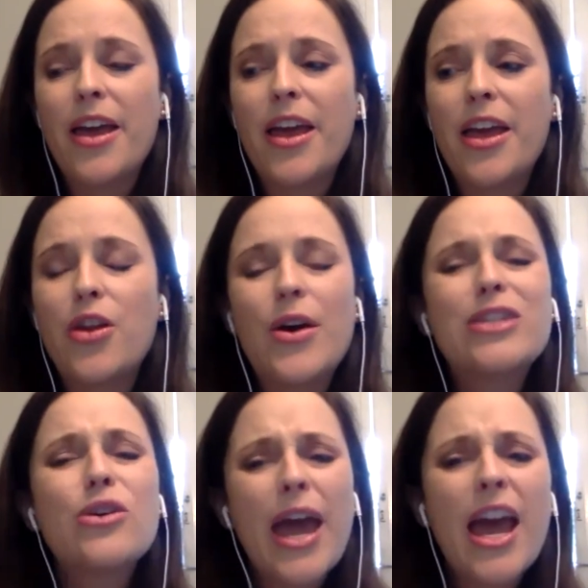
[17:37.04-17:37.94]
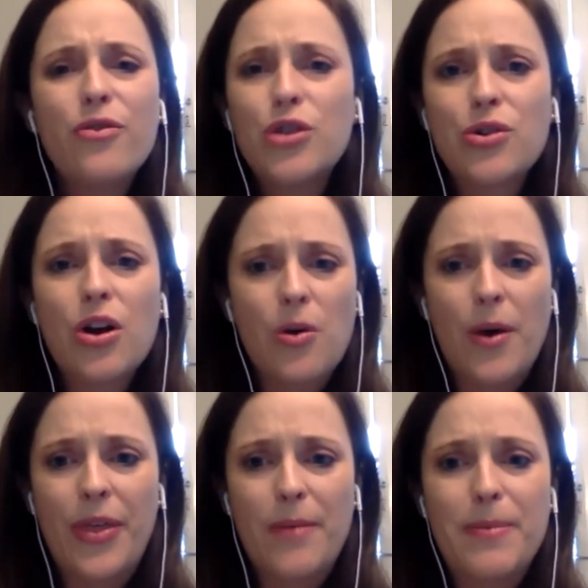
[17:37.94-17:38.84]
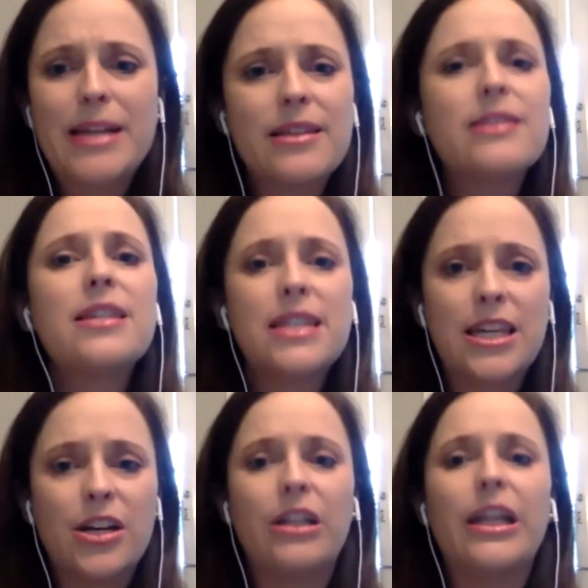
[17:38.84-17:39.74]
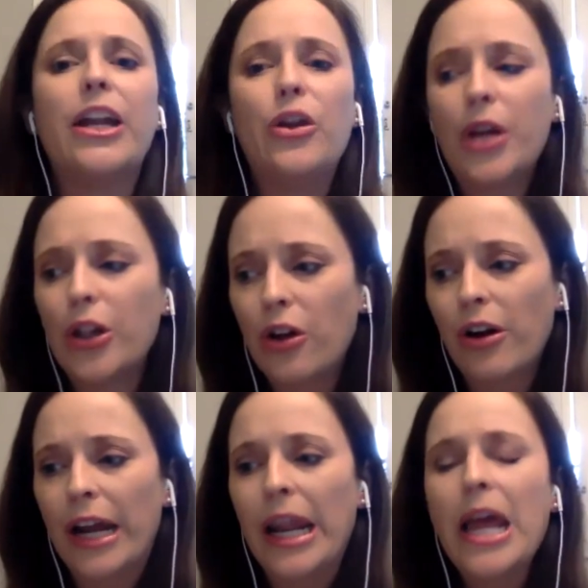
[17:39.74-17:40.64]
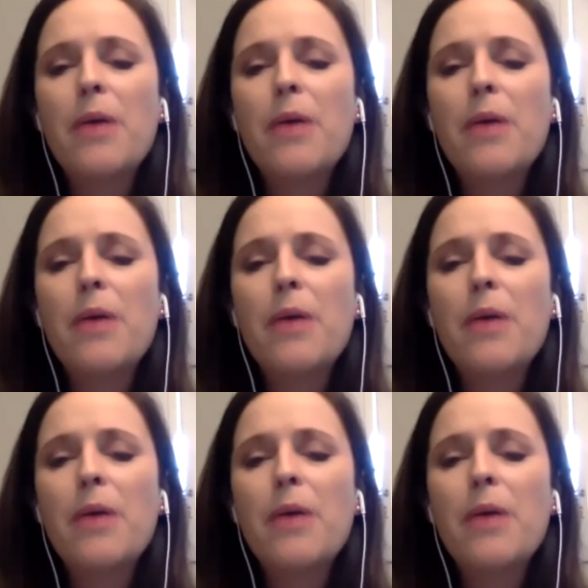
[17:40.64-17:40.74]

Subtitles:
it's okay if you struggle with it, because this is a skill and you can learn it.